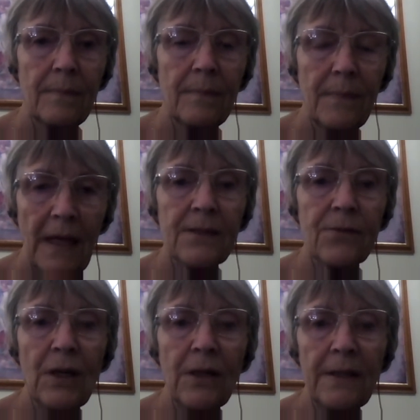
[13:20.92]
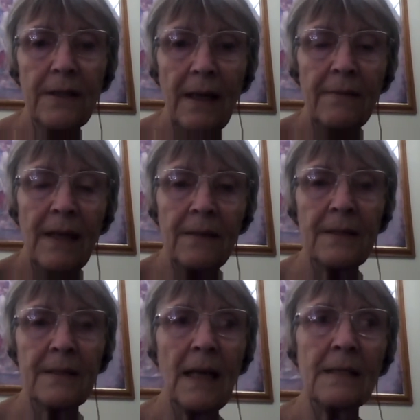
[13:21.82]
That's right.
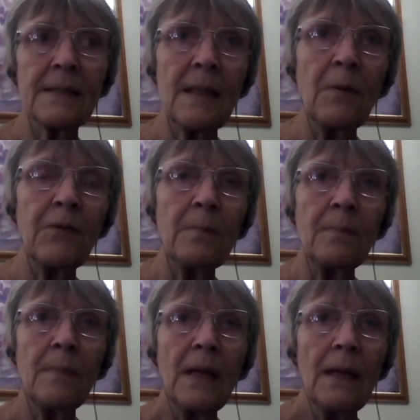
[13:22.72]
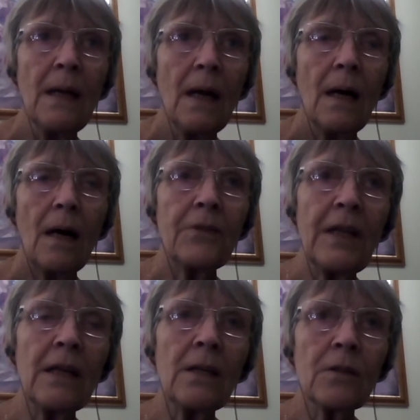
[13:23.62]
And some of them, I think
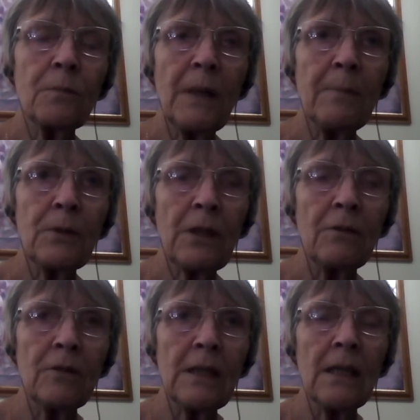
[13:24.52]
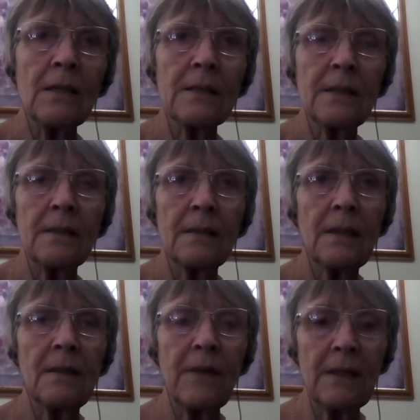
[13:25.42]
a lot of people don't realise that
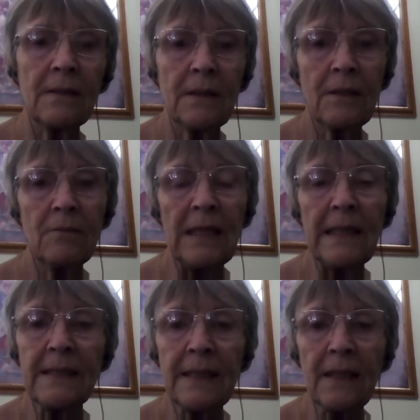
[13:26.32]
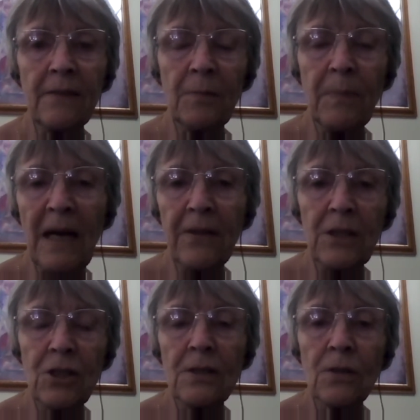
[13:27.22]
the releasing of the
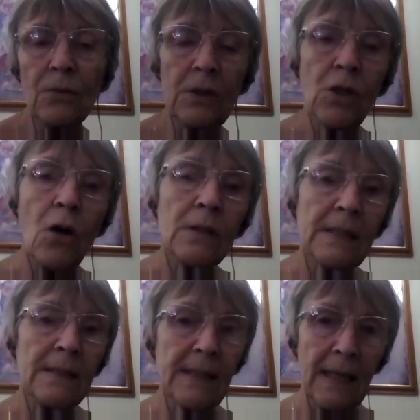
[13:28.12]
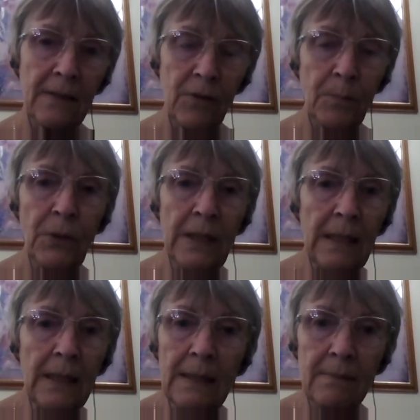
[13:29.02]
pathogens or the toxins out of your
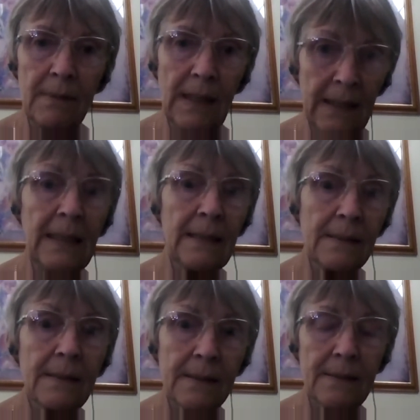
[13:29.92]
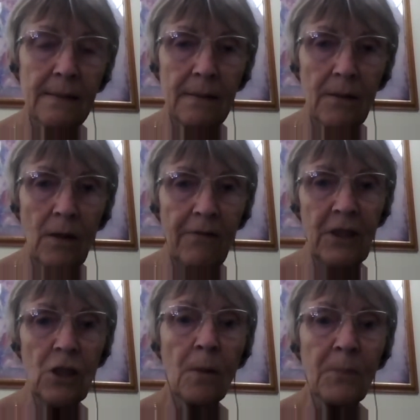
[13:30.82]
body, it is
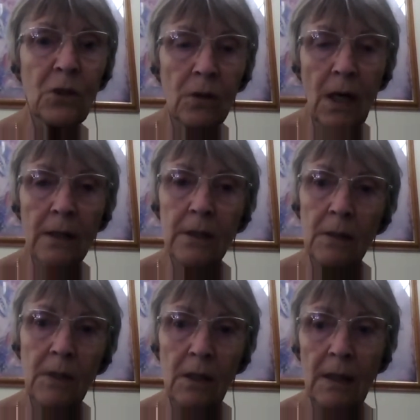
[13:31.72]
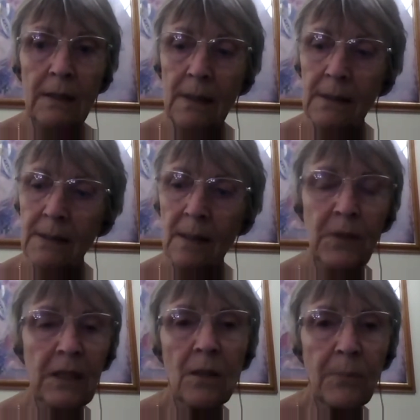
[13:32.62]
phenomenal. Like it's
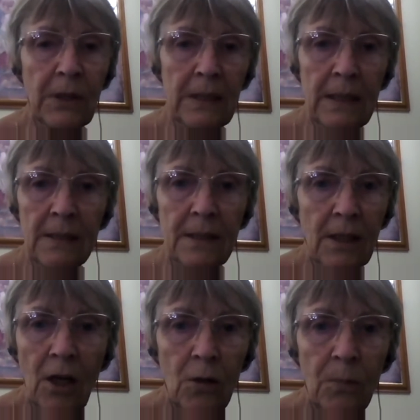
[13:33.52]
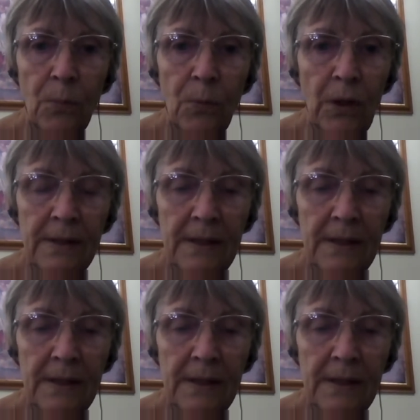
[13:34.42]
something your body needs to cope with.